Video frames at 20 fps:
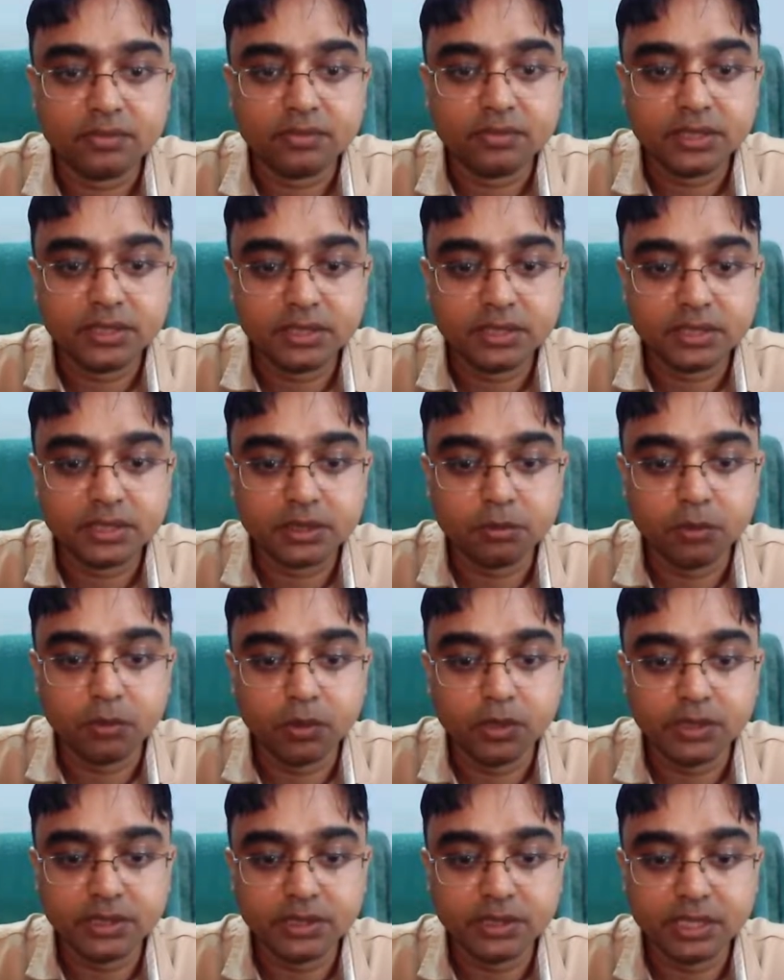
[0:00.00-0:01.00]
which is the
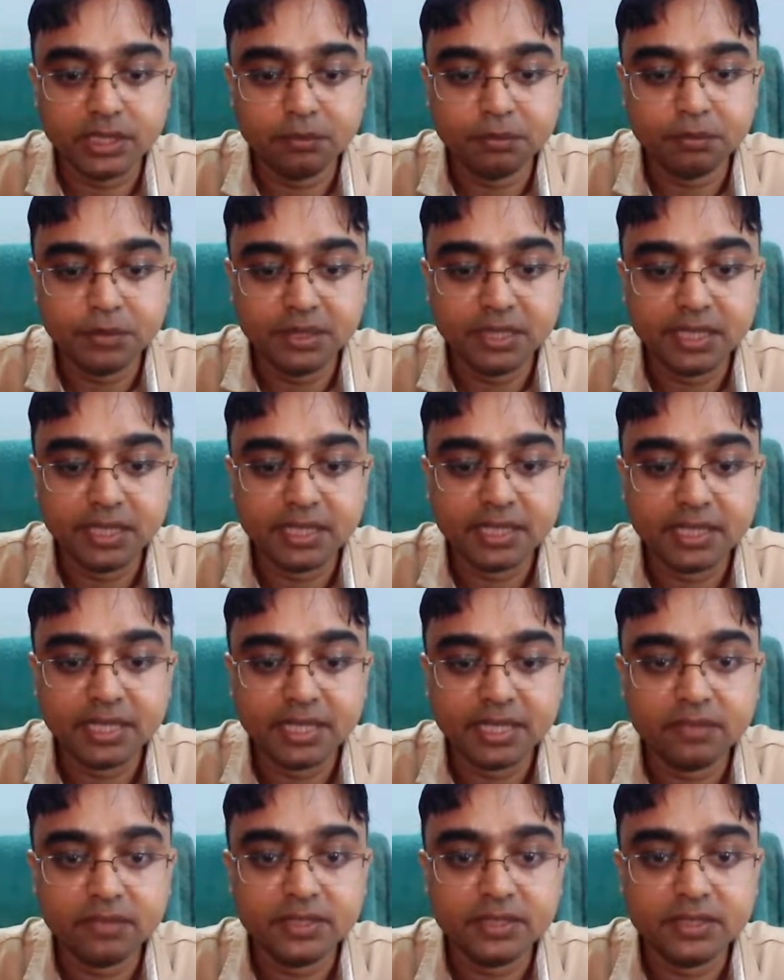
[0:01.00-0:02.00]
smallest number that I
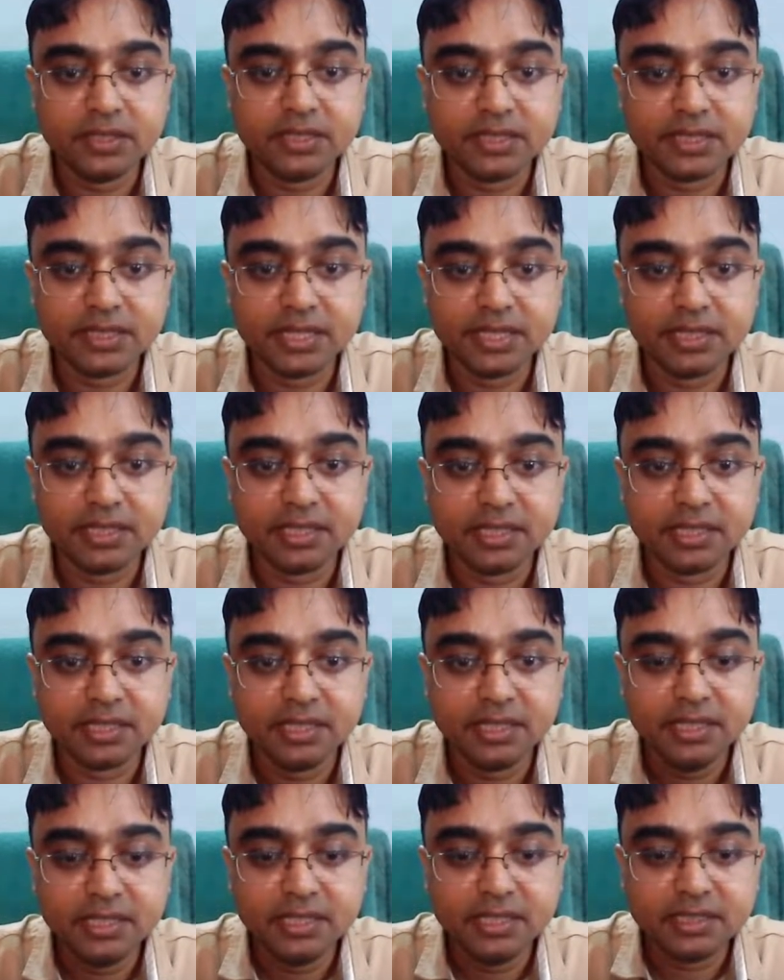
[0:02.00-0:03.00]
have in this entire
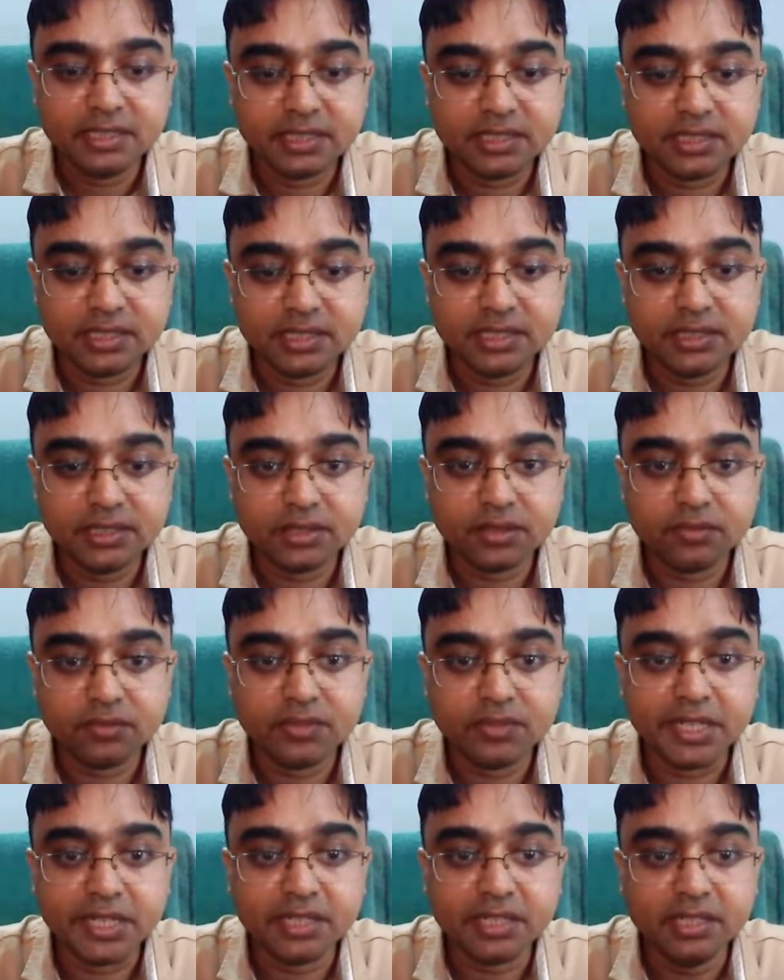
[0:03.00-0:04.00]
series of
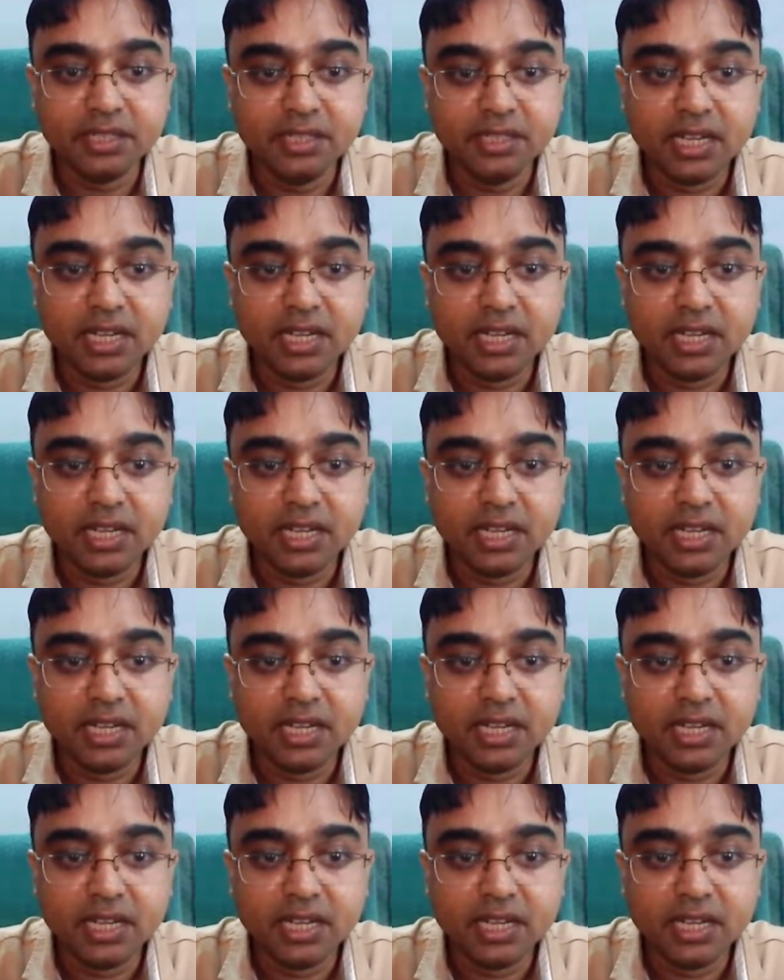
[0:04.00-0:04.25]
data,